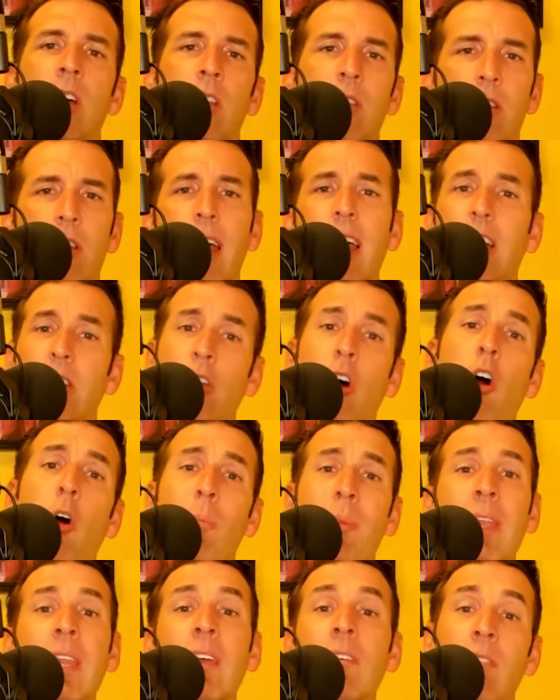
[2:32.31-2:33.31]
They're like a tall
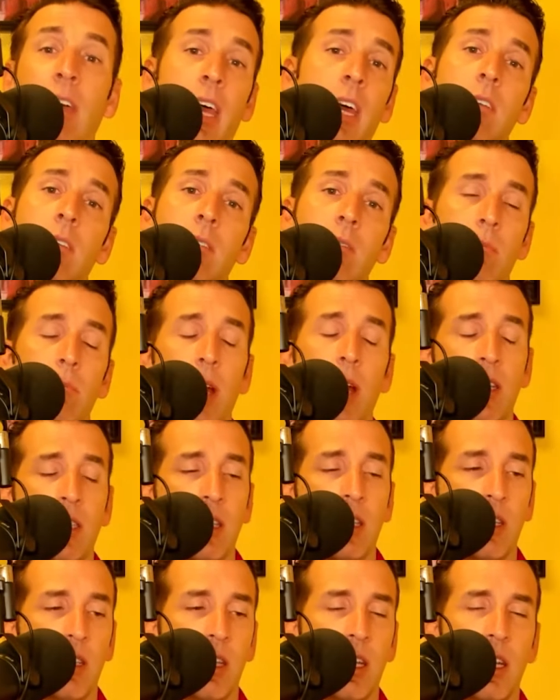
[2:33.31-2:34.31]
minivan,
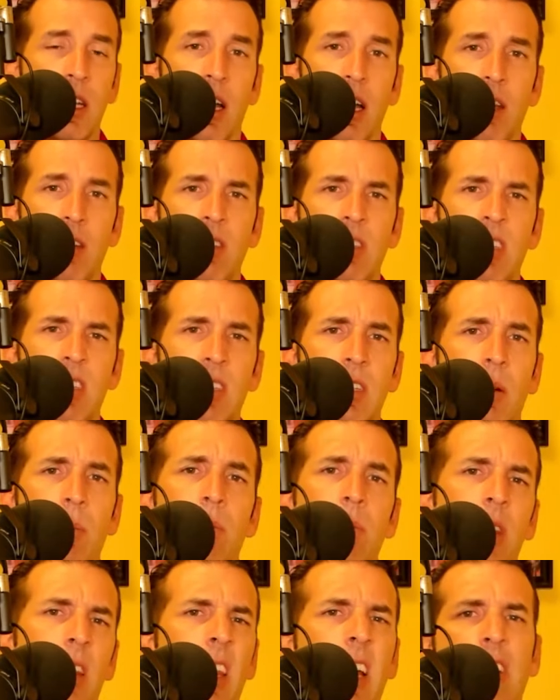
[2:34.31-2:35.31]
basically. You see
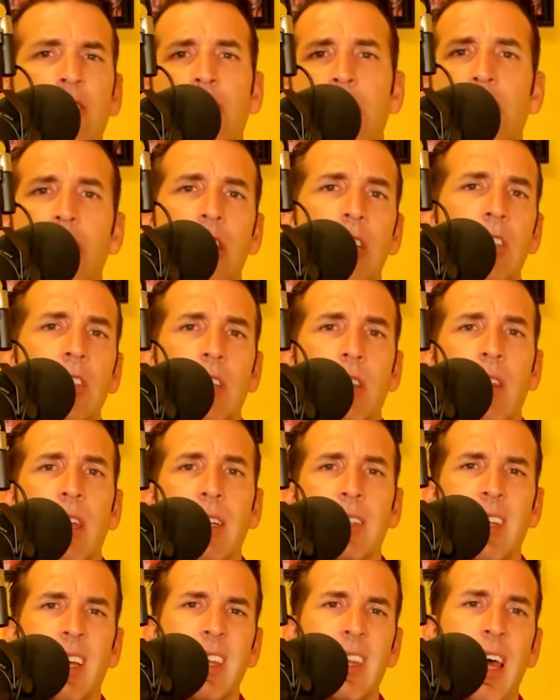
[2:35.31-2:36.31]
some electricians and
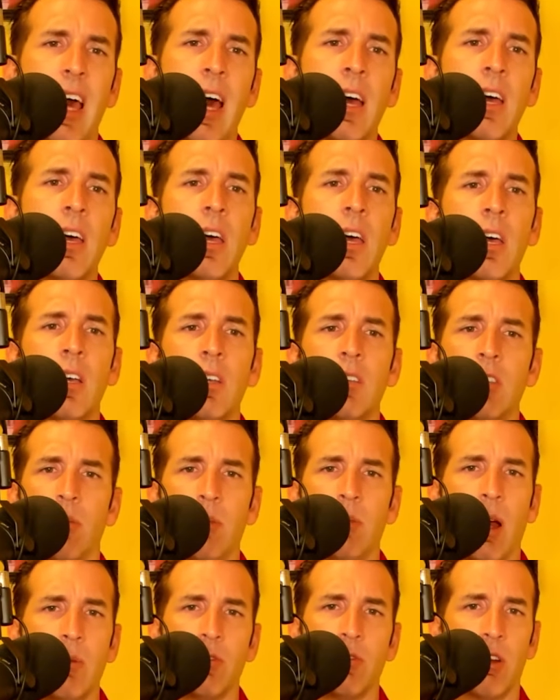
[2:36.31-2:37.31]
things like that
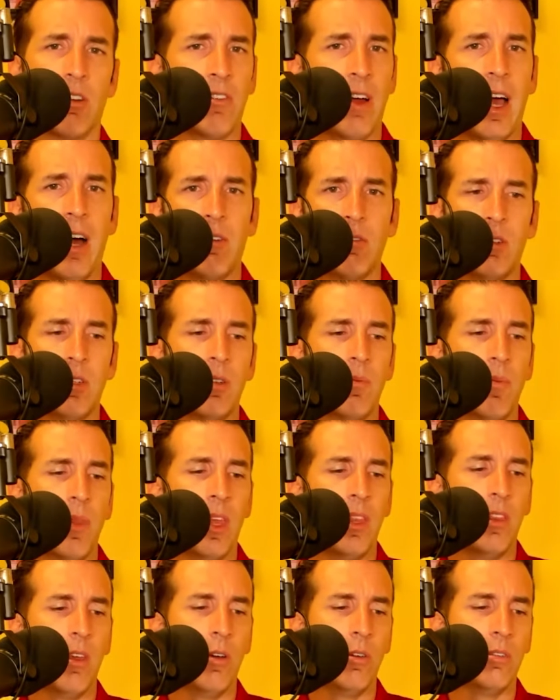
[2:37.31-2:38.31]
sometimes run around
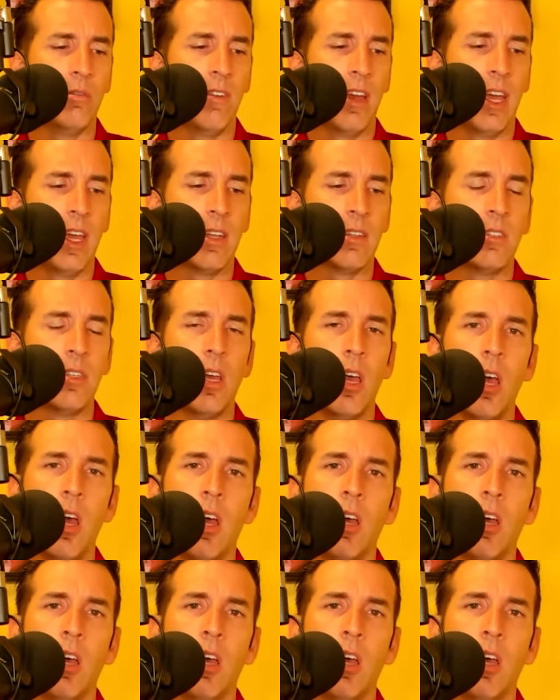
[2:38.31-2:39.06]
in those vans.